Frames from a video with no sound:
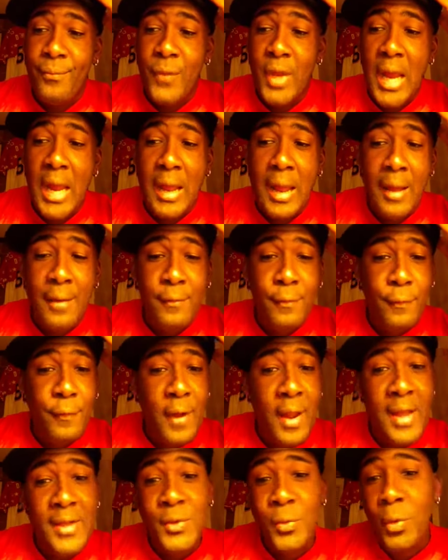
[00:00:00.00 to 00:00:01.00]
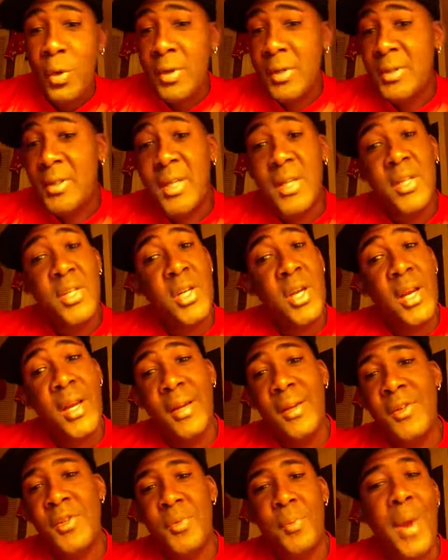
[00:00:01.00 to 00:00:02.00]
And fans want to see
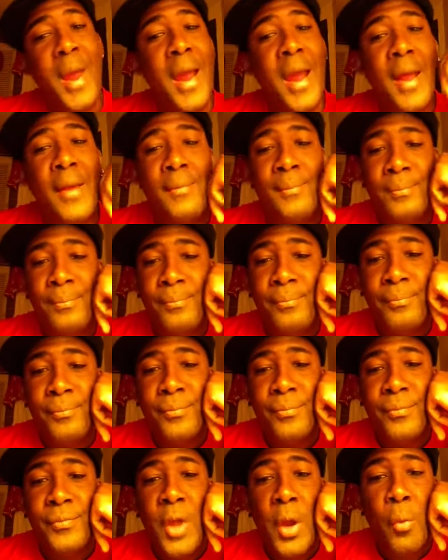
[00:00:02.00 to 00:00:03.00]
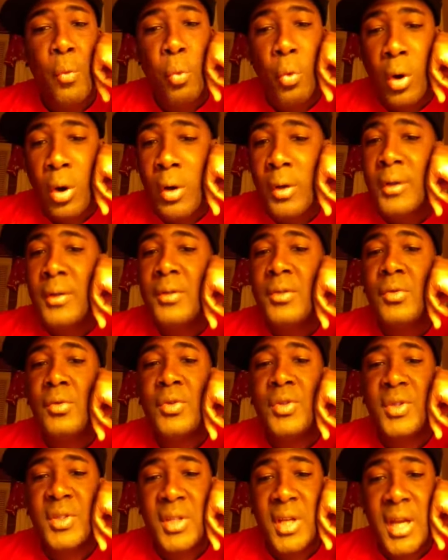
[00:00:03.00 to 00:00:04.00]
change, man. They want to
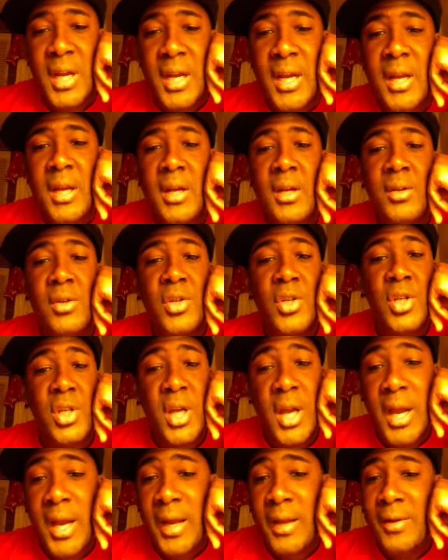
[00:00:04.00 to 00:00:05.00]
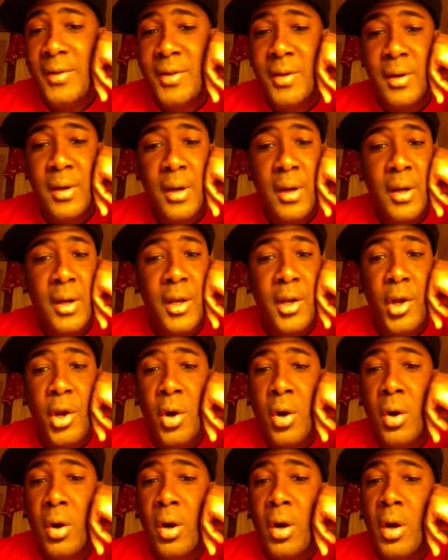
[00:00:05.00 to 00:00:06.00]
see change. You
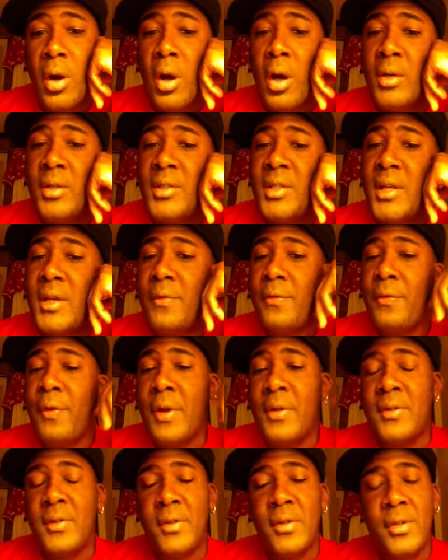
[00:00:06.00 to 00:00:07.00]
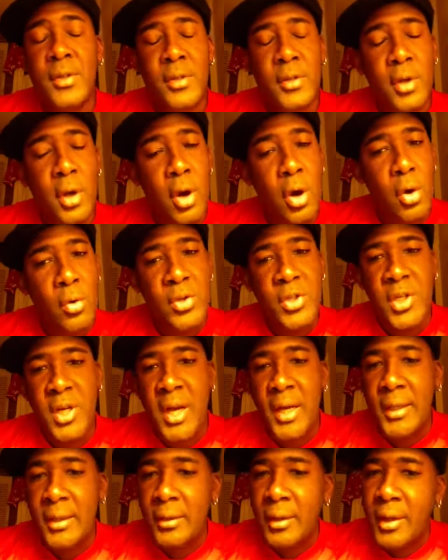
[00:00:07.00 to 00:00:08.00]
know, our defense is so
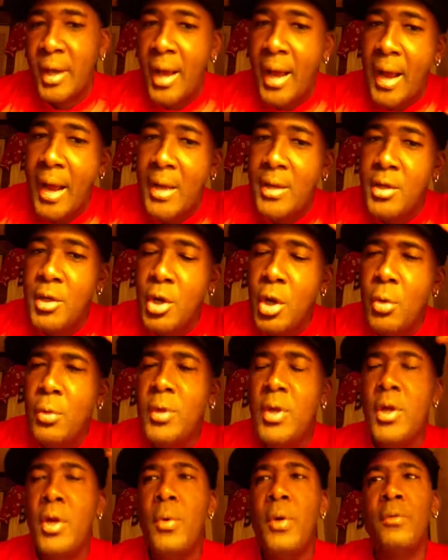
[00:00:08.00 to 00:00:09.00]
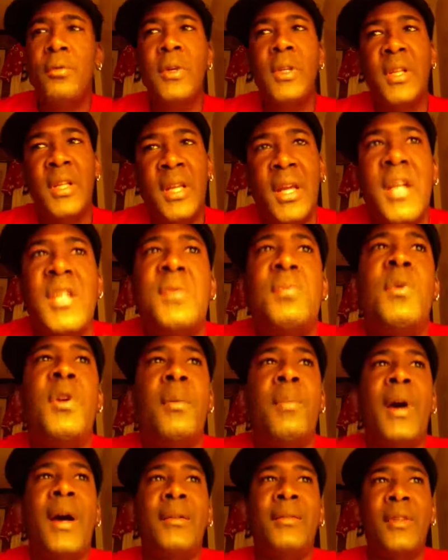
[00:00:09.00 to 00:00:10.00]
Jekyll and Hyde. You know what really gets me
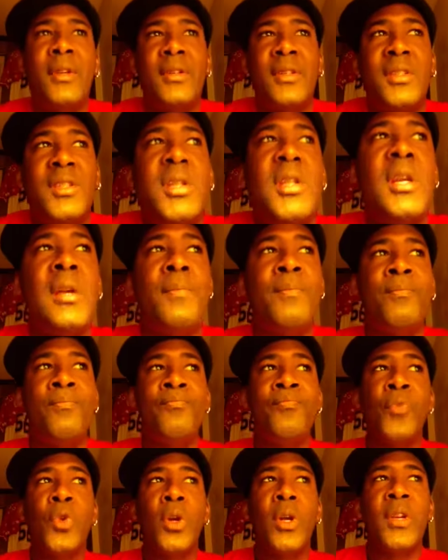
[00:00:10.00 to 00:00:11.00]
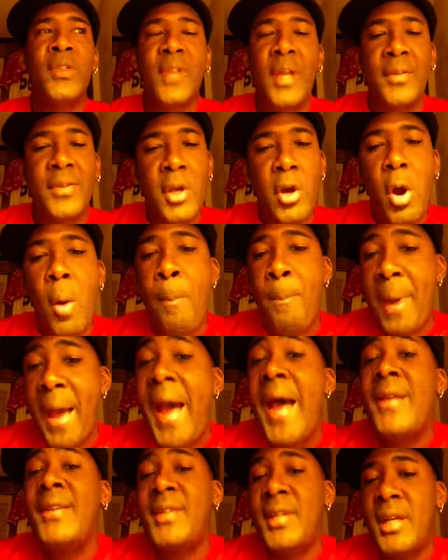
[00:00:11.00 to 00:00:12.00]
about this team is that there are
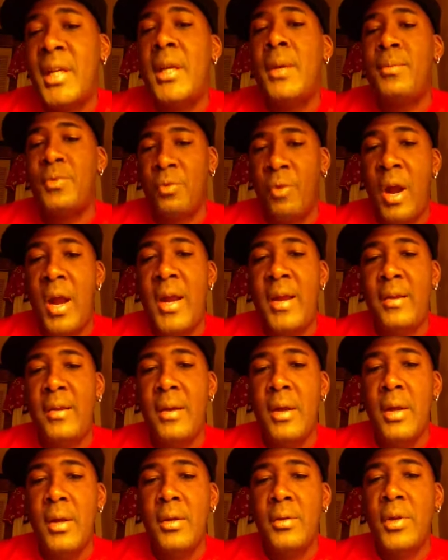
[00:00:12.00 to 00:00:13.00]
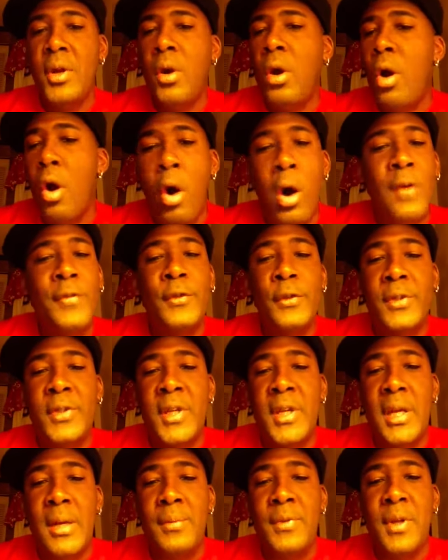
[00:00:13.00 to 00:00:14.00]
bad teams, right? There are awful
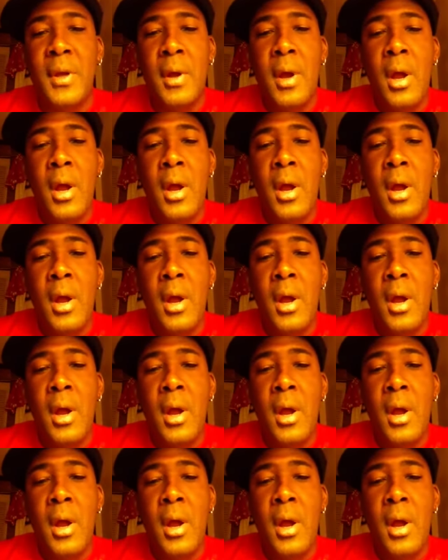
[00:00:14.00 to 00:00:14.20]
teams